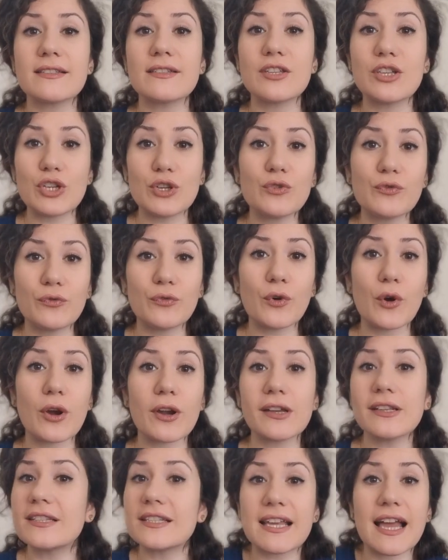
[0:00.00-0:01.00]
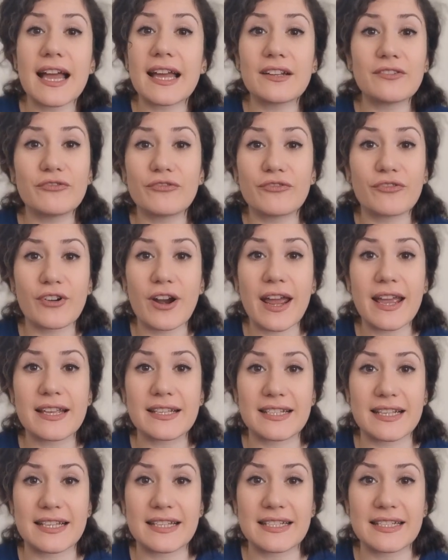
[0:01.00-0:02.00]
new words and
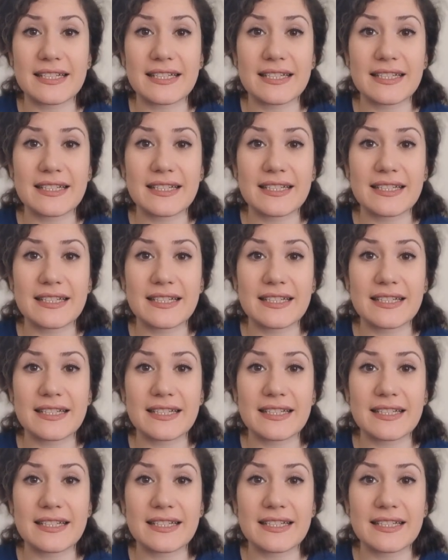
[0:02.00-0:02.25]
phrases.